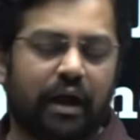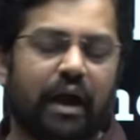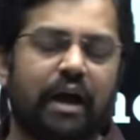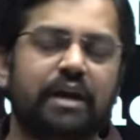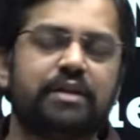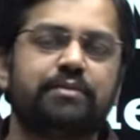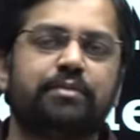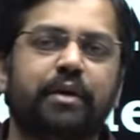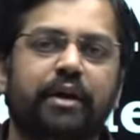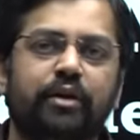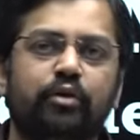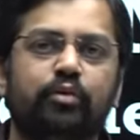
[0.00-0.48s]

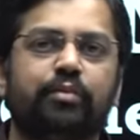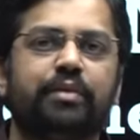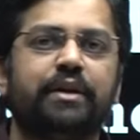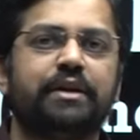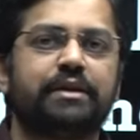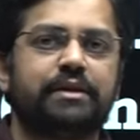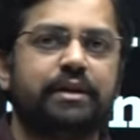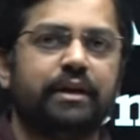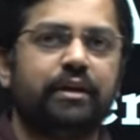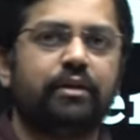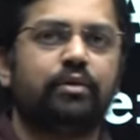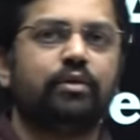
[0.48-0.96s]
asked by U P
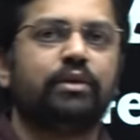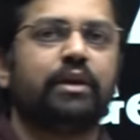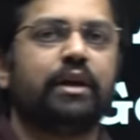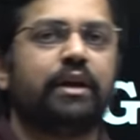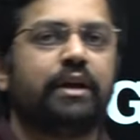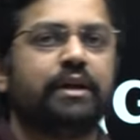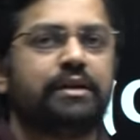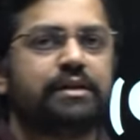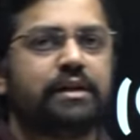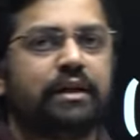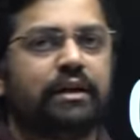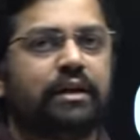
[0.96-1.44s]
S C into the
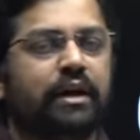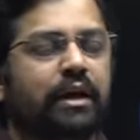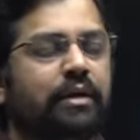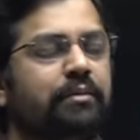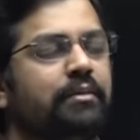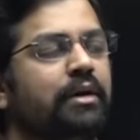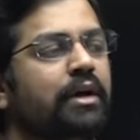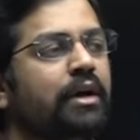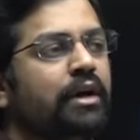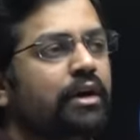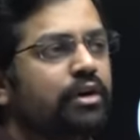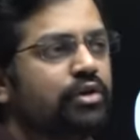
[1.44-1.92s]
recent
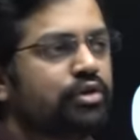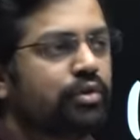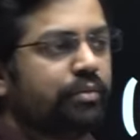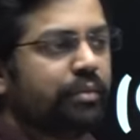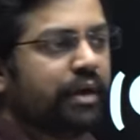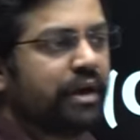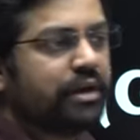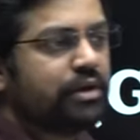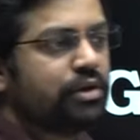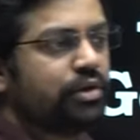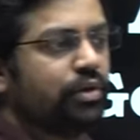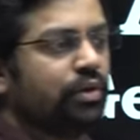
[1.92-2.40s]
time. So
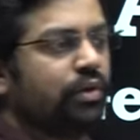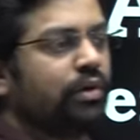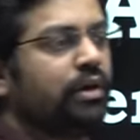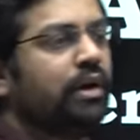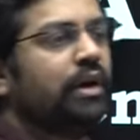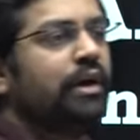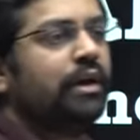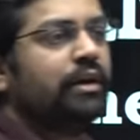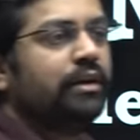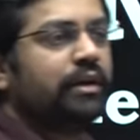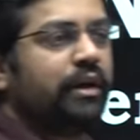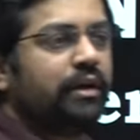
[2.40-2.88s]
make sure
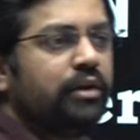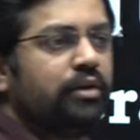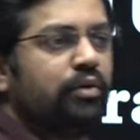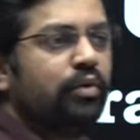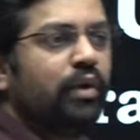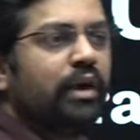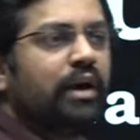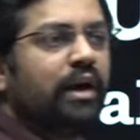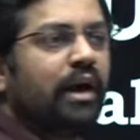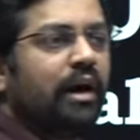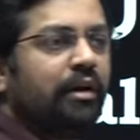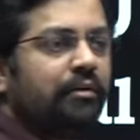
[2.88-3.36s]
that you
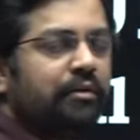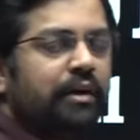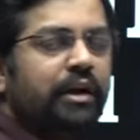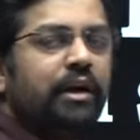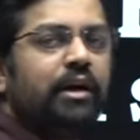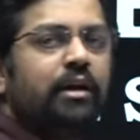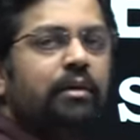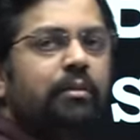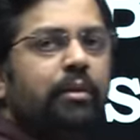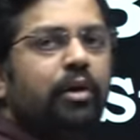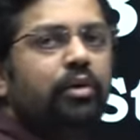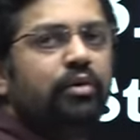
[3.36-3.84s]
are
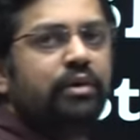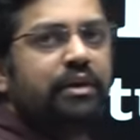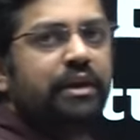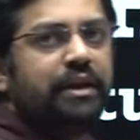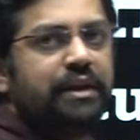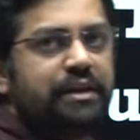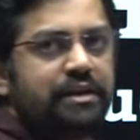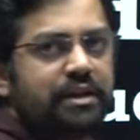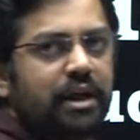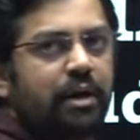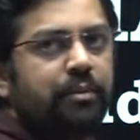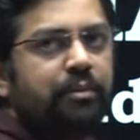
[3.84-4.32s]
aware about
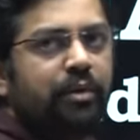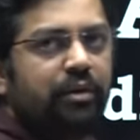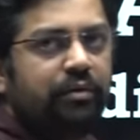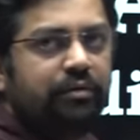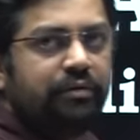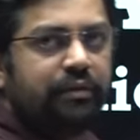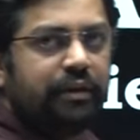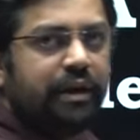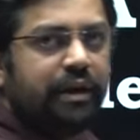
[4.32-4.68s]
these type of